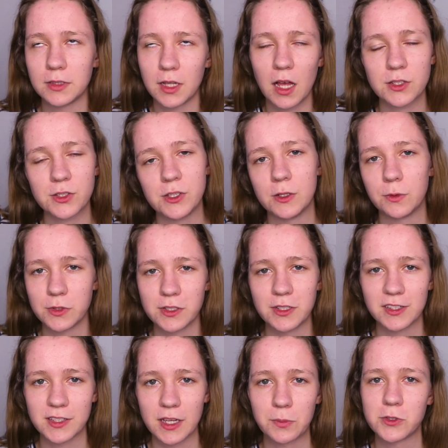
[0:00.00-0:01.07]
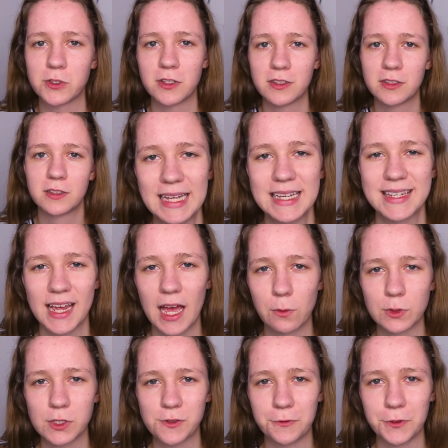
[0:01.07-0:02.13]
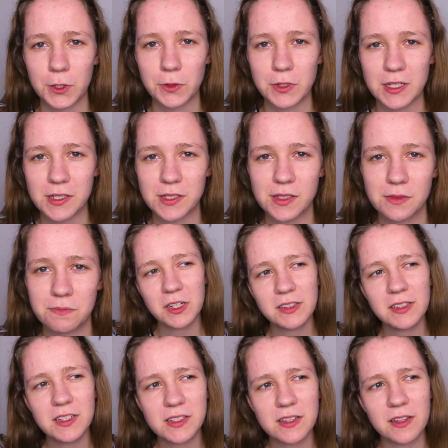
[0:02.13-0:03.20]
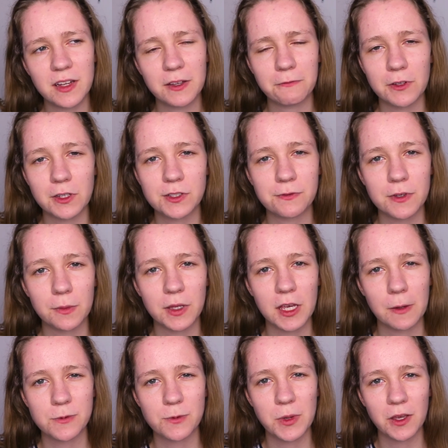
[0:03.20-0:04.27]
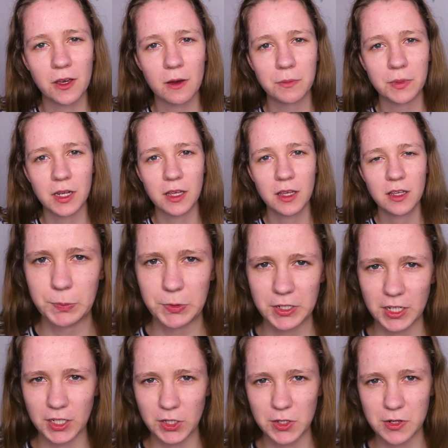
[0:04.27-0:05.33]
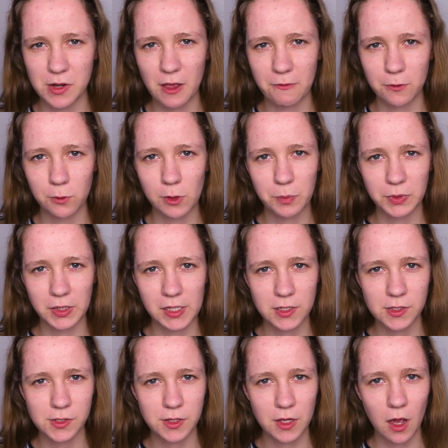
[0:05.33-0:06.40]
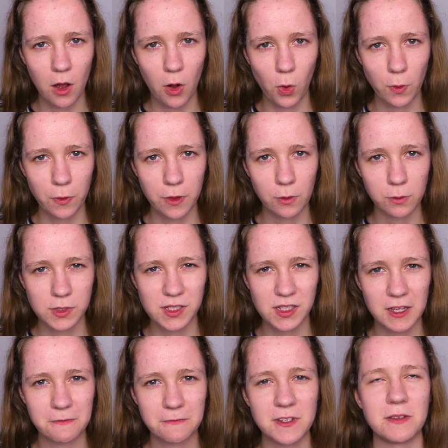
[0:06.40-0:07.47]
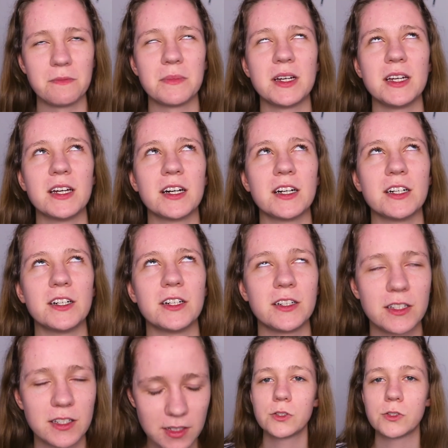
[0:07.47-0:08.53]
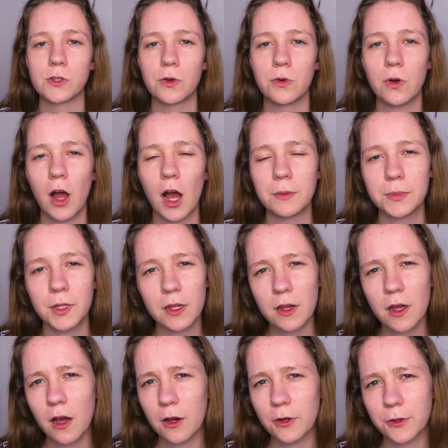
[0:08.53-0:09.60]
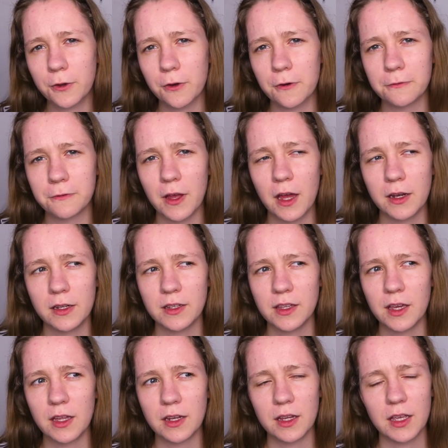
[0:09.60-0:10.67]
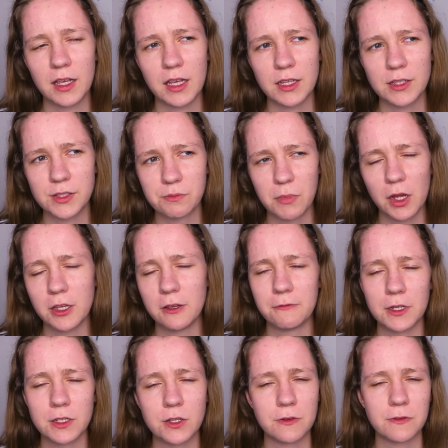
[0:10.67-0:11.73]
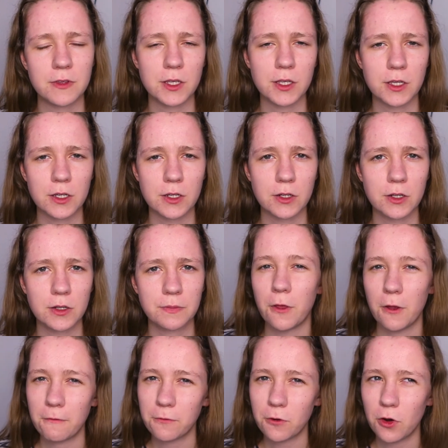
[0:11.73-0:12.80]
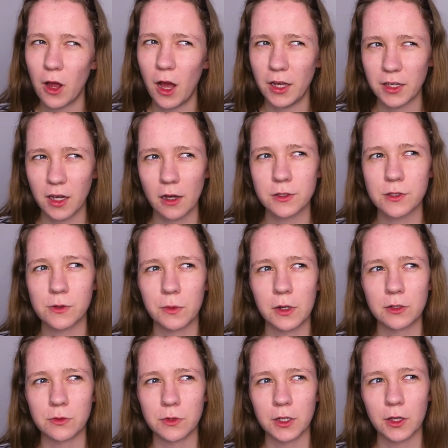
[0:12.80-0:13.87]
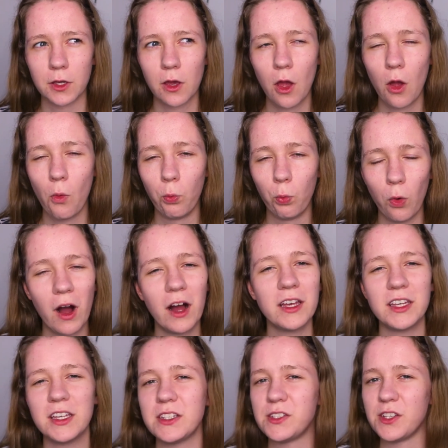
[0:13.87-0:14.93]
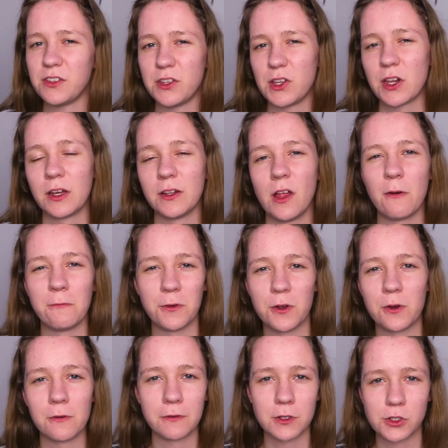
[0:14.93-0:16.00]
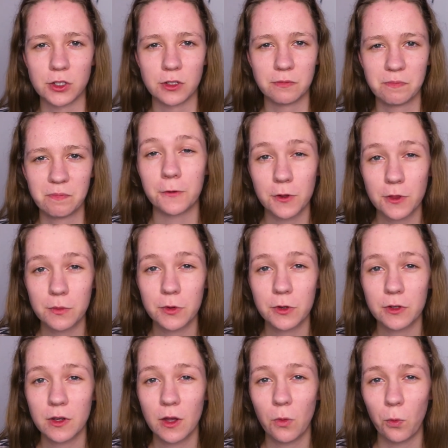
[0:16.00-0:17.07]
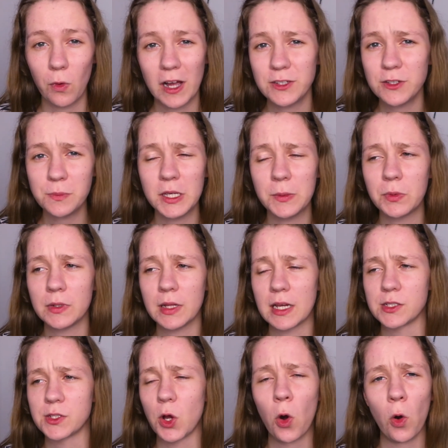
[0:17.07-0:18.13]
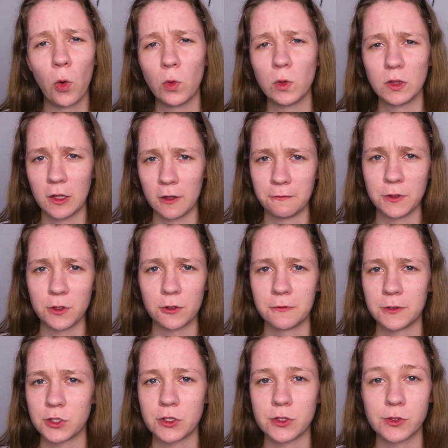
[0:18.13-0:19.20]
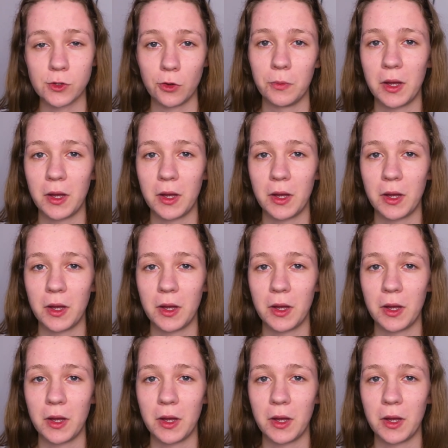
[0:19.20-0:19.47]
last year was an exception, and Dad was furious, but at least the Netflix film kept me company. But it could never replace the hole that was left in my heart. So I'm not a hardcore fan, and yet it's my event of the year. Therefore, I got to wondering, why is it that I love Eurovision? Furthermore, why do people as a whole love Eurovision so